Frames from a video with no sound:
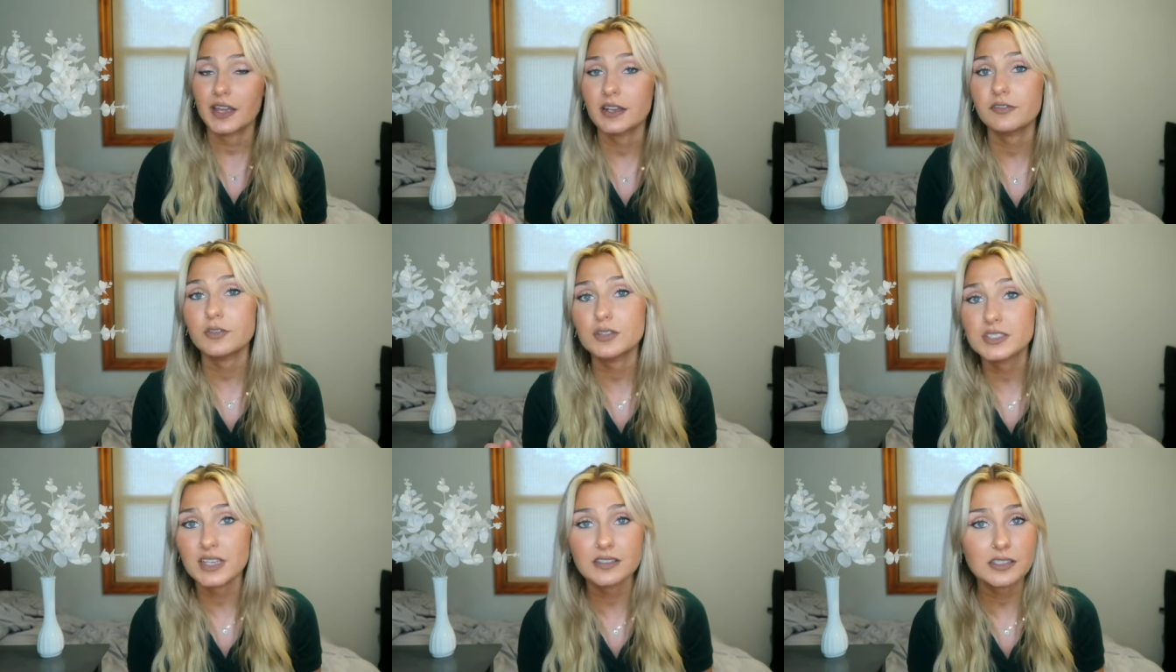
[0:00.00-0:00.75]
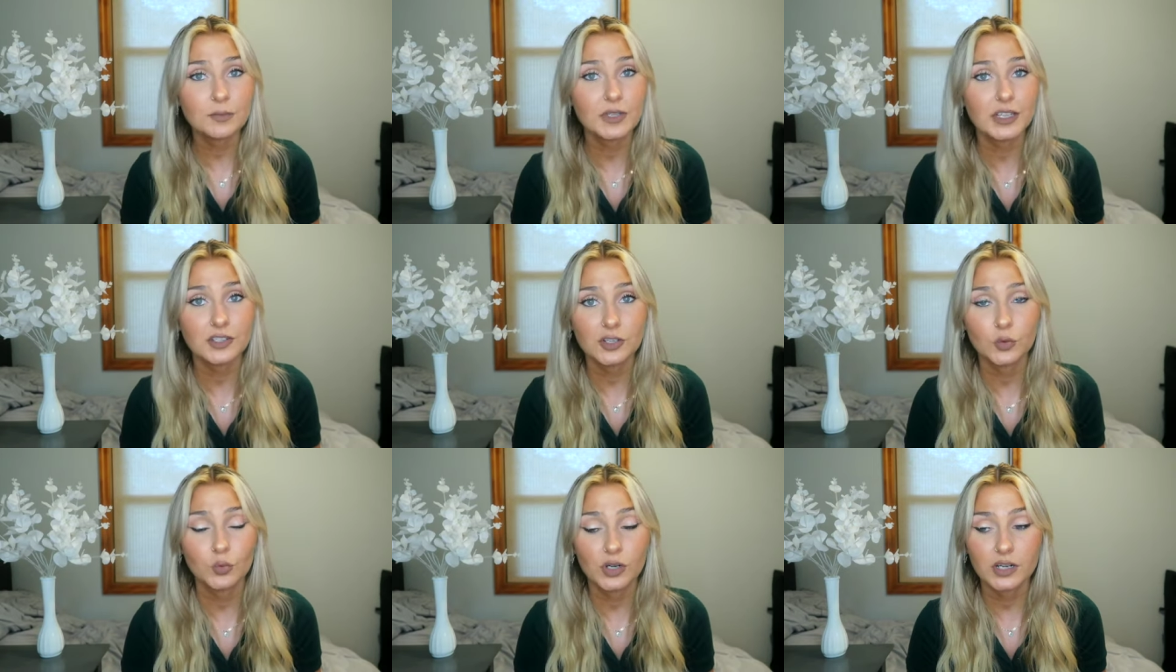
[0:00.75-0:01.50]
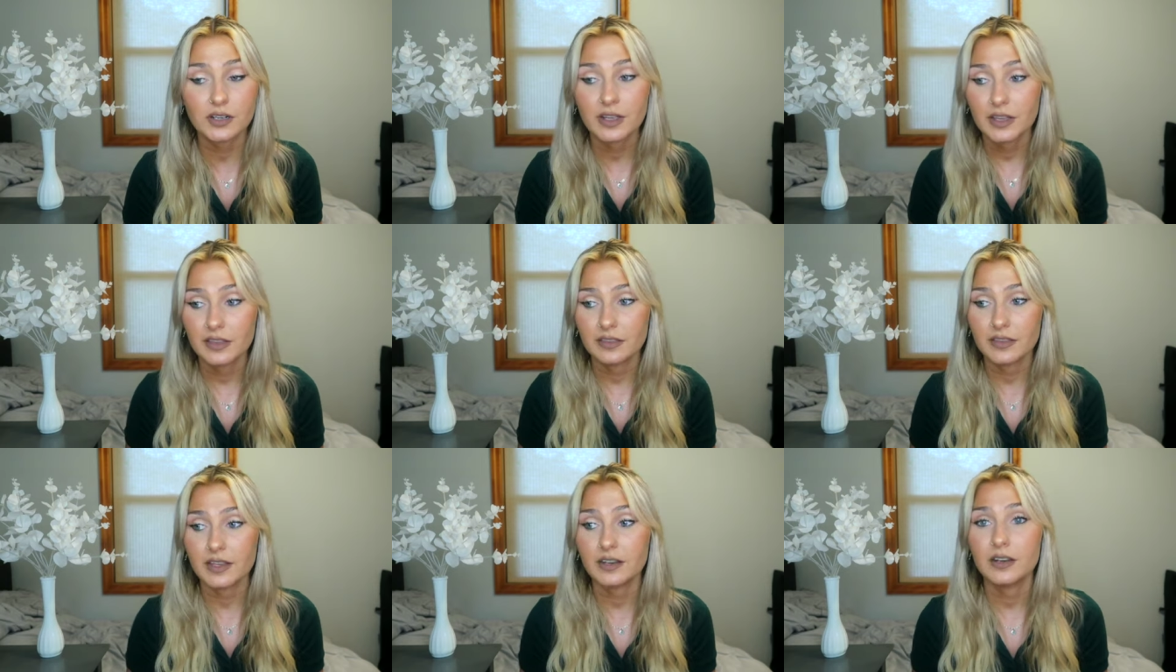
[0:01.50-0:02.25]
And if you said something in your word,
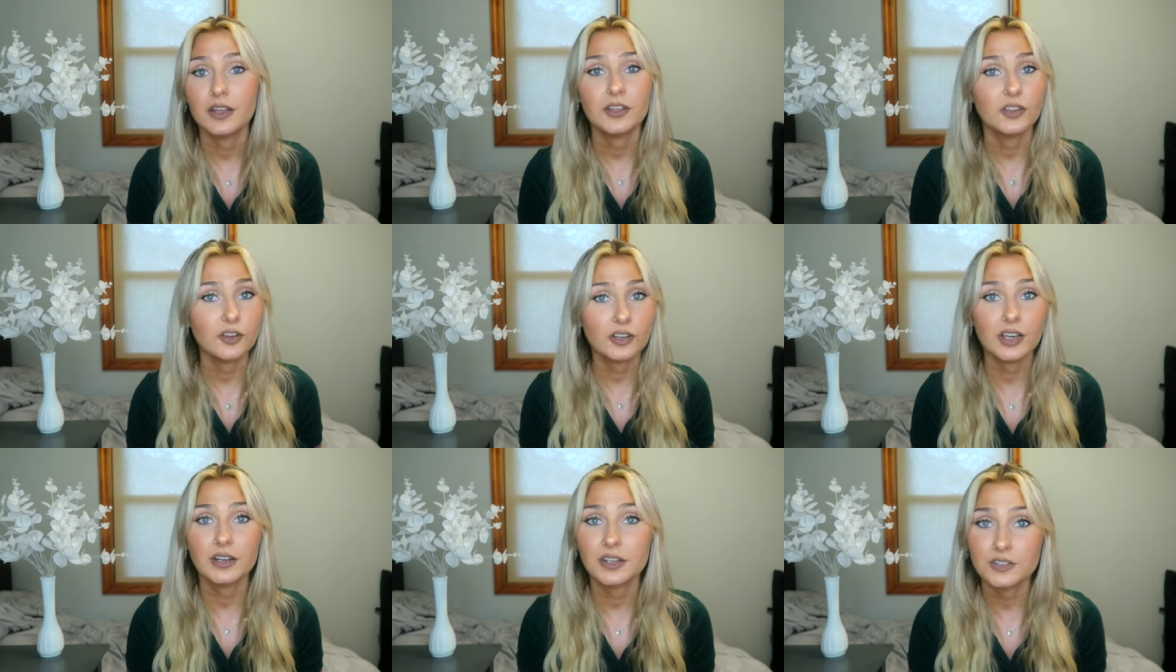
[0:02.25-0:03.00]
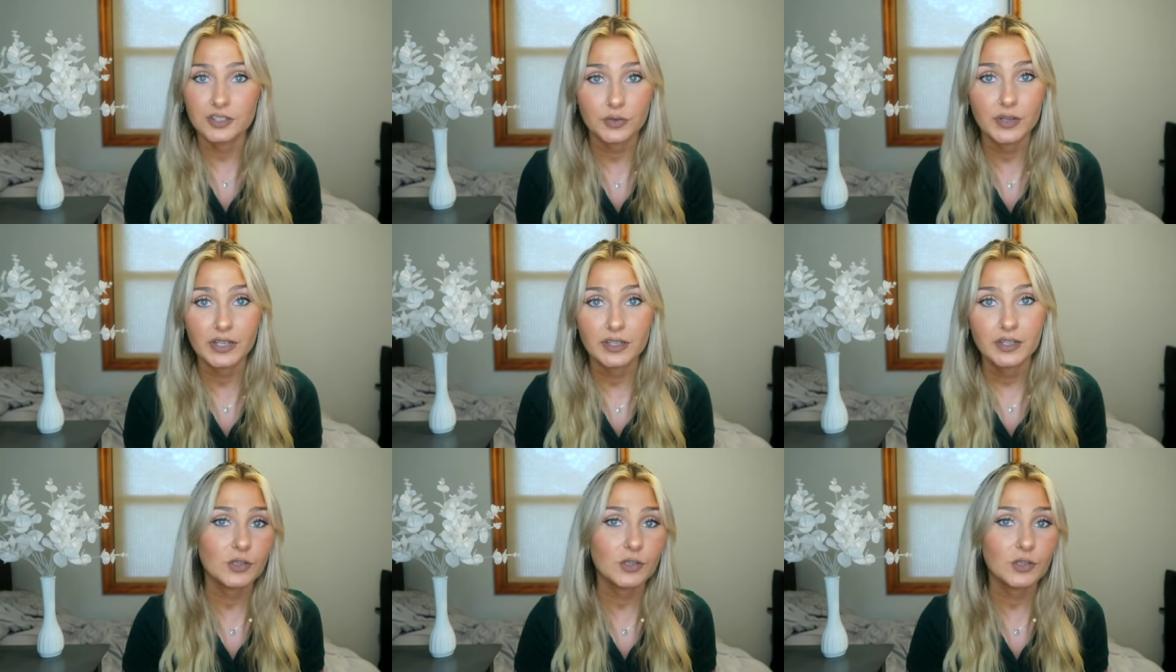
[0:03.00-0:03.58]
then you're going to do it.